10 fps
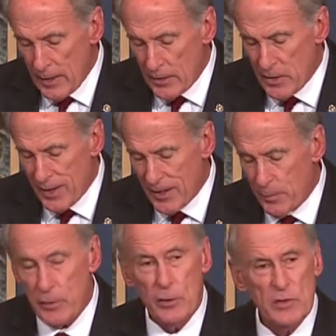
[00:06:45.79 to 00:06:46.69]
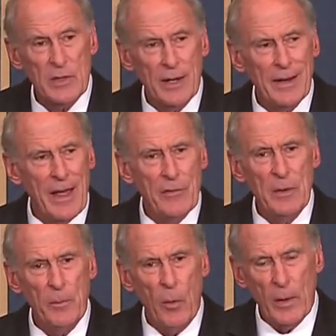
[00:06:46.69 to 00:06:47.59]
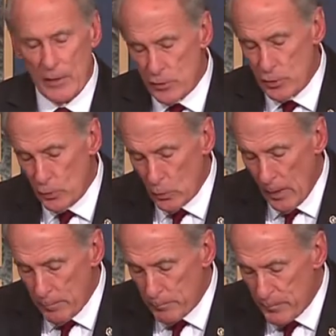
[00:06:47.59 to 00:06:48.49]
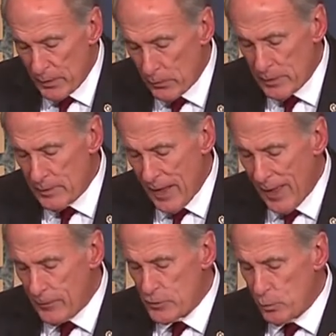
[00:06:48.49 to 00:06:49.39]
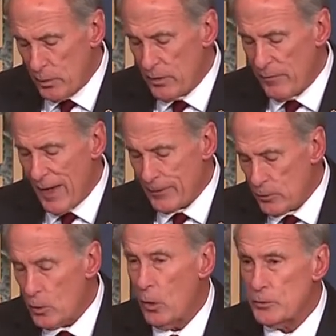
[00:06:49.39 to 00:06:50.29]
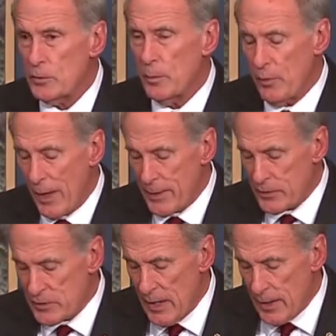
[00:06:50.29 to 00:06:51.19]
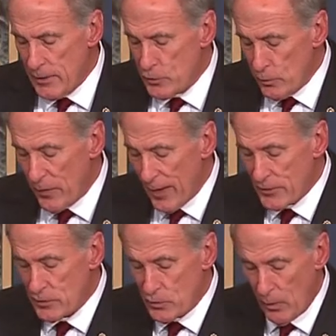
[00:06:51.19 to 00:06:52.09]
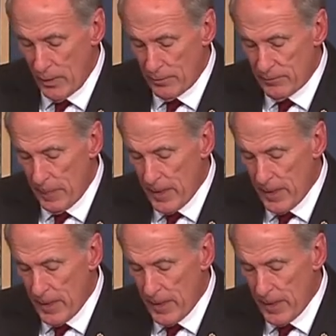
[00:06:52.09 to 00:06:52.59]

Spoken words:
Indiana produced $11.2 billion worth of agricultural products in 2012.